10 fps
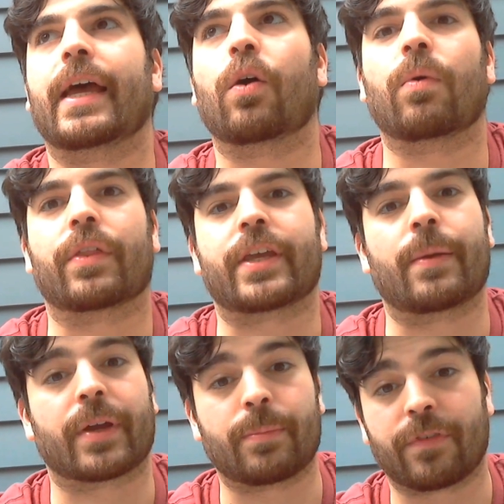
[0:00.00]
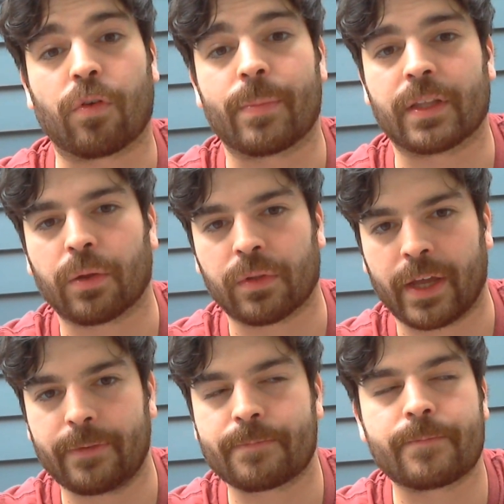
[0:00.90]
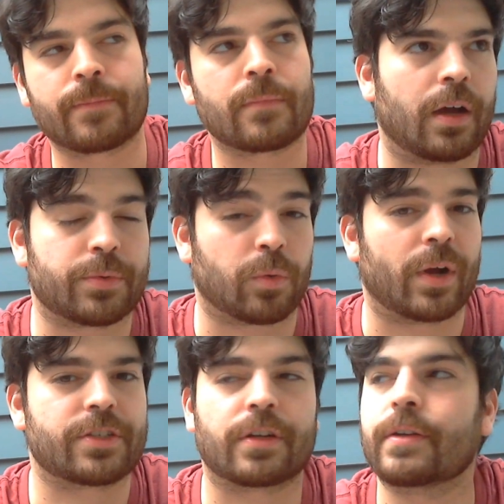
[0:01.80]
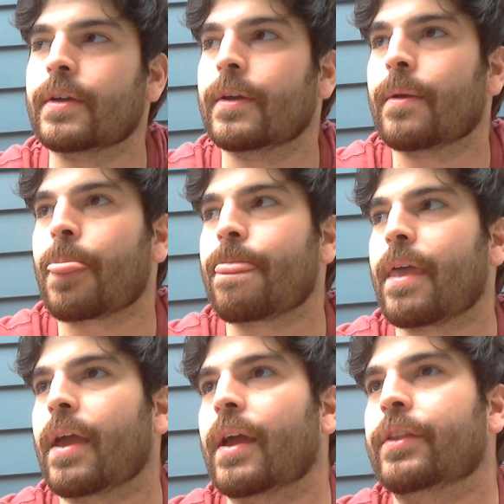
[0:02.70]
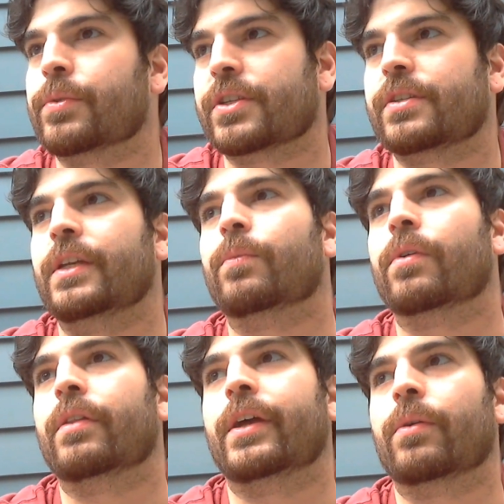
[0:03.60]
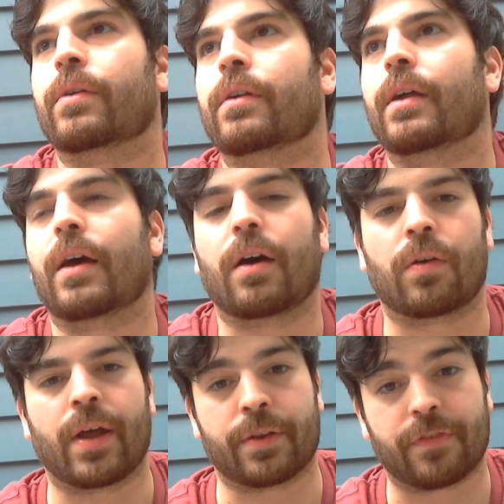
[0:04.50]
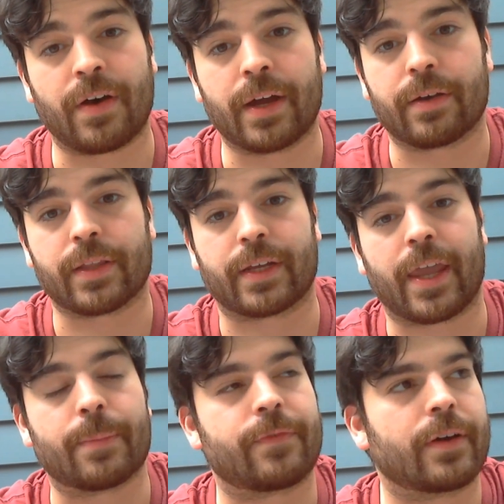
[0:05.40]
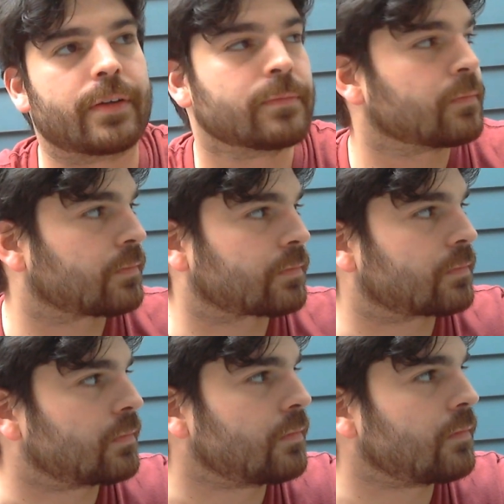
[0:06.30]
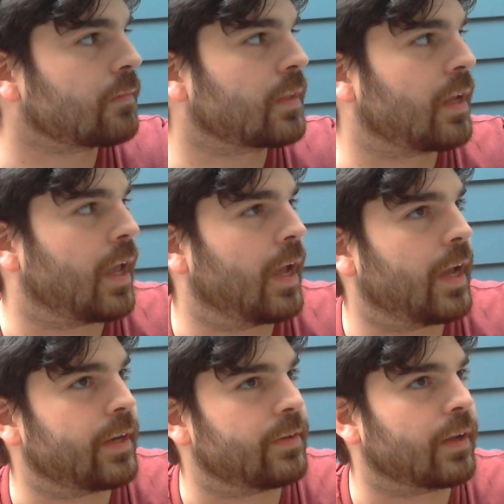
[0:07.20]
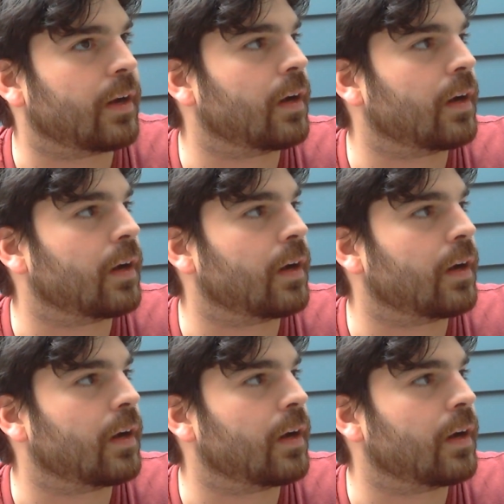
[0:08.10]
how well the camera can perform in low light. It was a Western, and there was a scene where they were around a fire, like a campfire. And